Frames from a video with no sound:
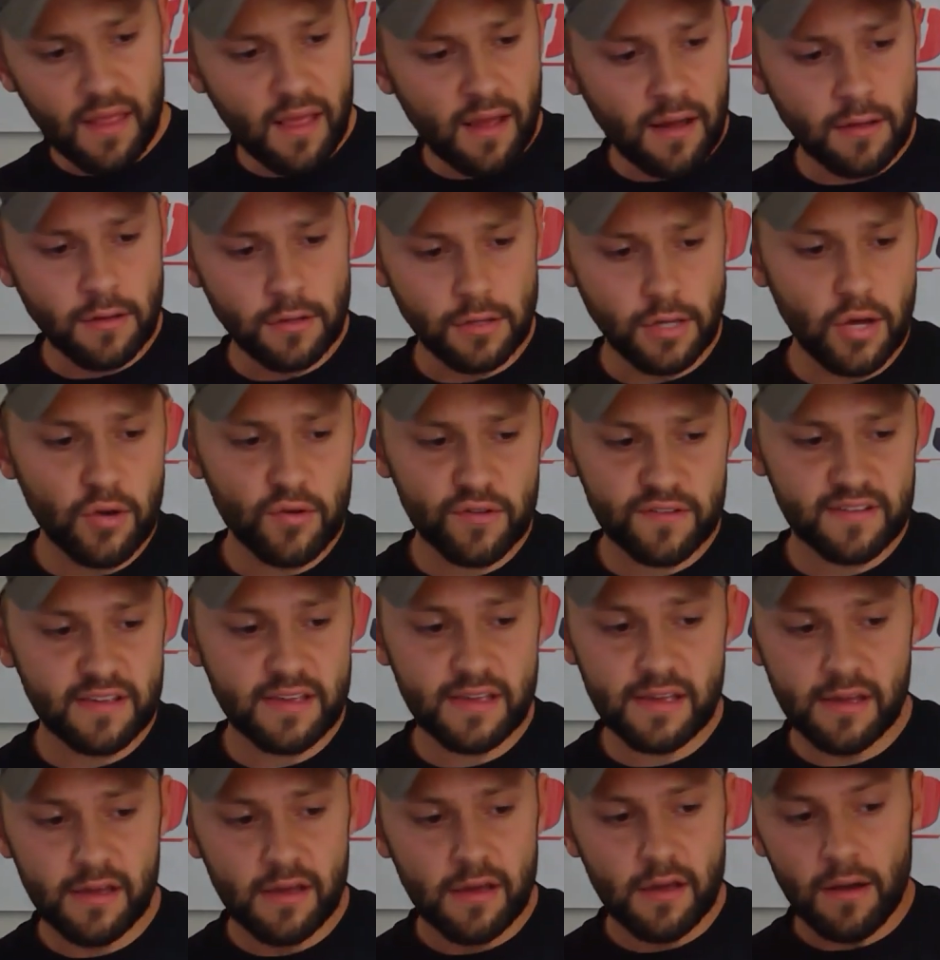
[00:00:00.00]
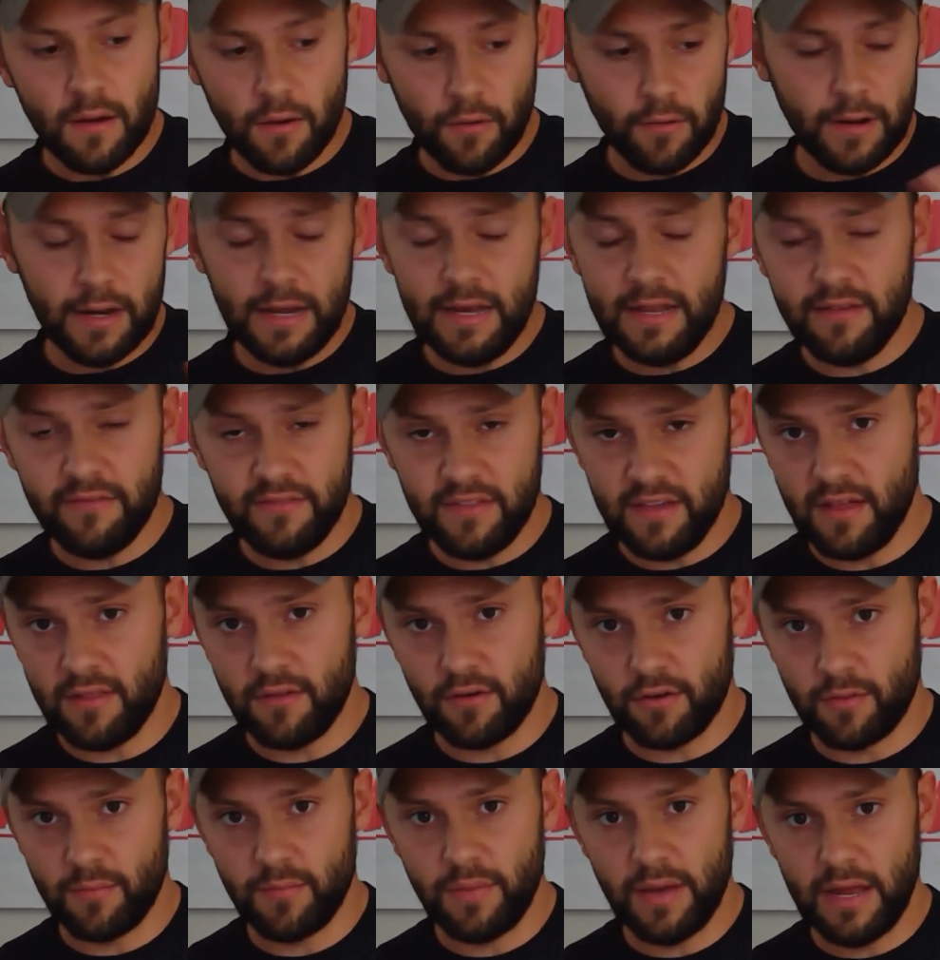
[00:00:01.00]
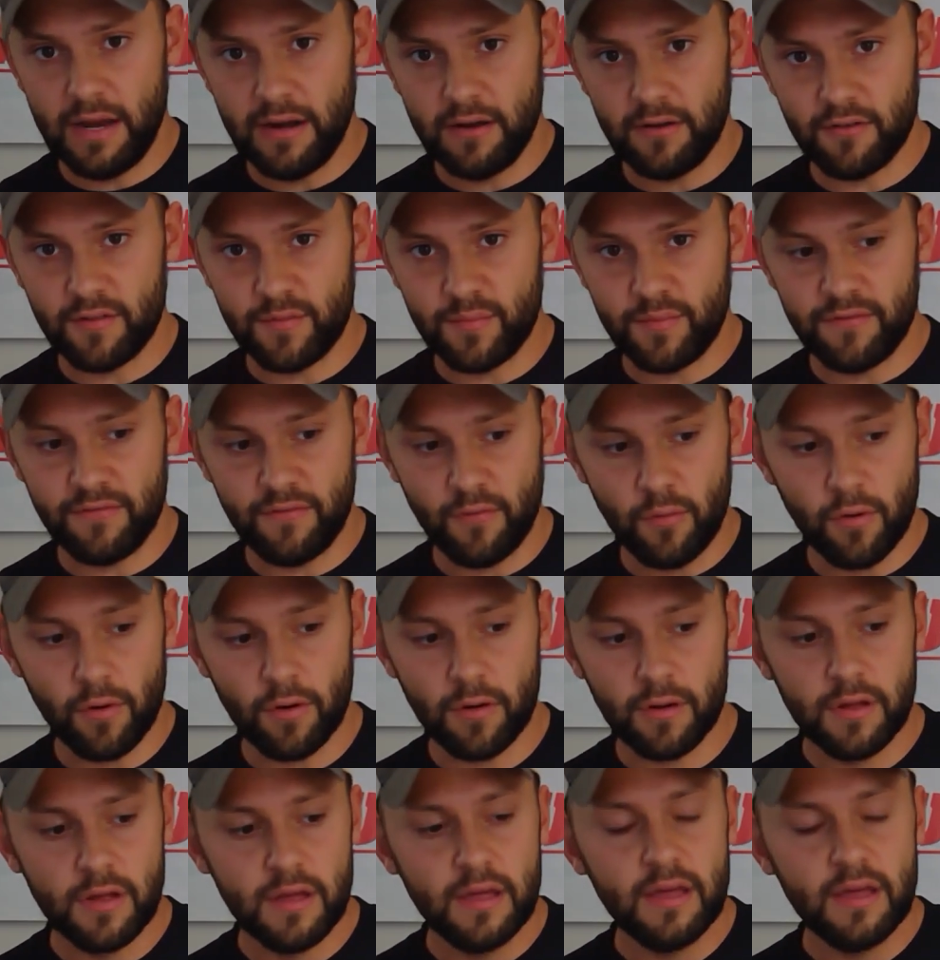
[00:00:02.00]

Losi, or any of the other competitors before.